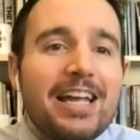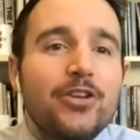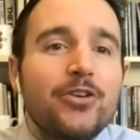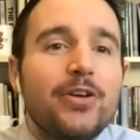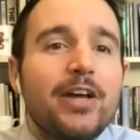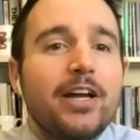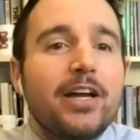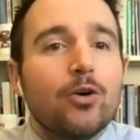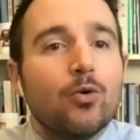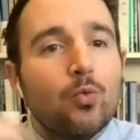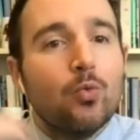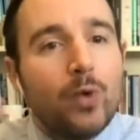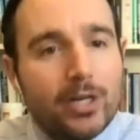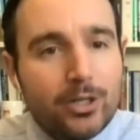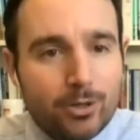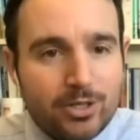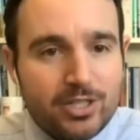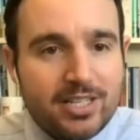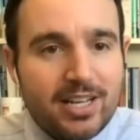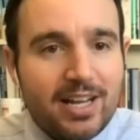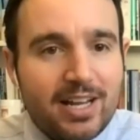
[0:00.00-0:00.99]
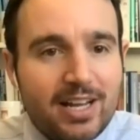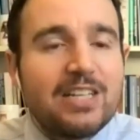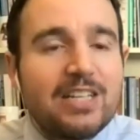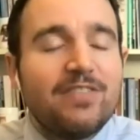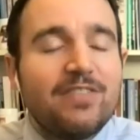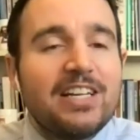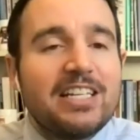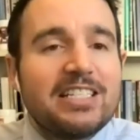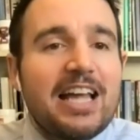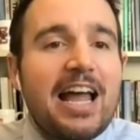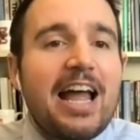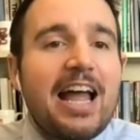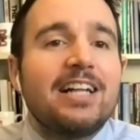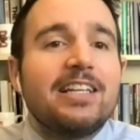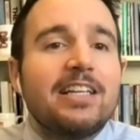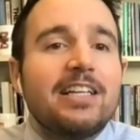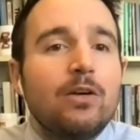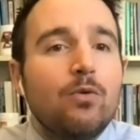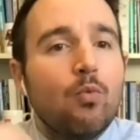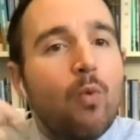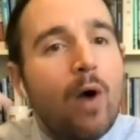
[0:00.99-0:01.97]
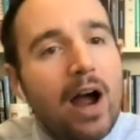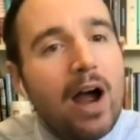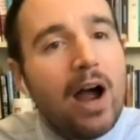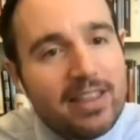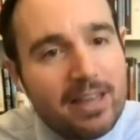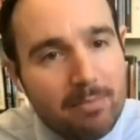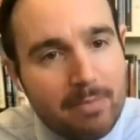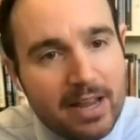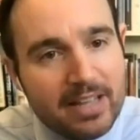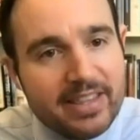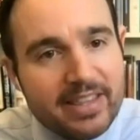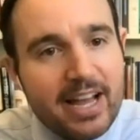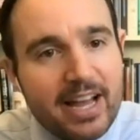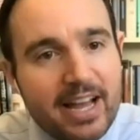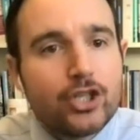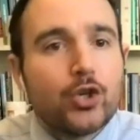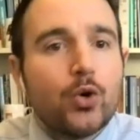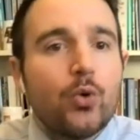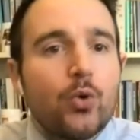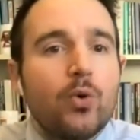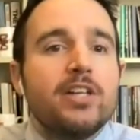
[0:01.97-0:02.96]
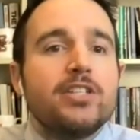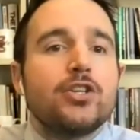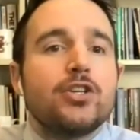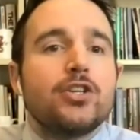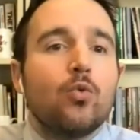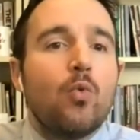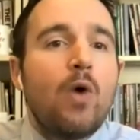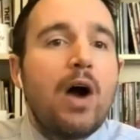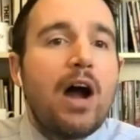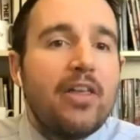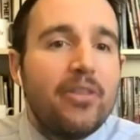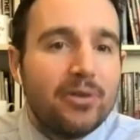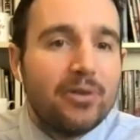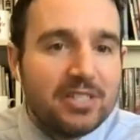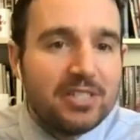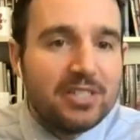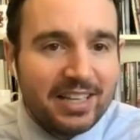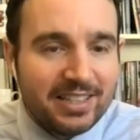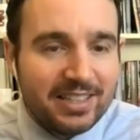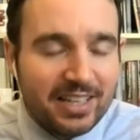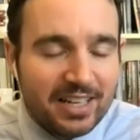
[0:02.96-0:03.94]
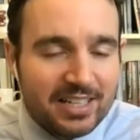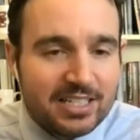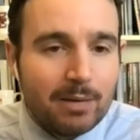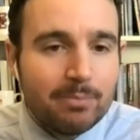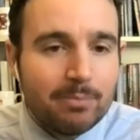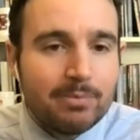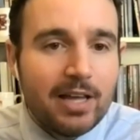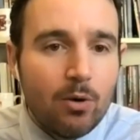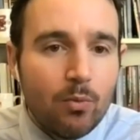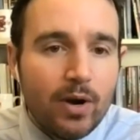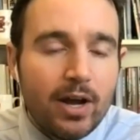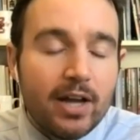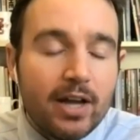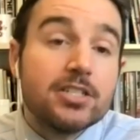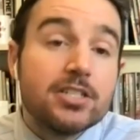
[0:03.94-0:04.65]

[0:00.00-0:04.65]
can you get a richer sense of exactly why they made that choice or why they're setting things up that way.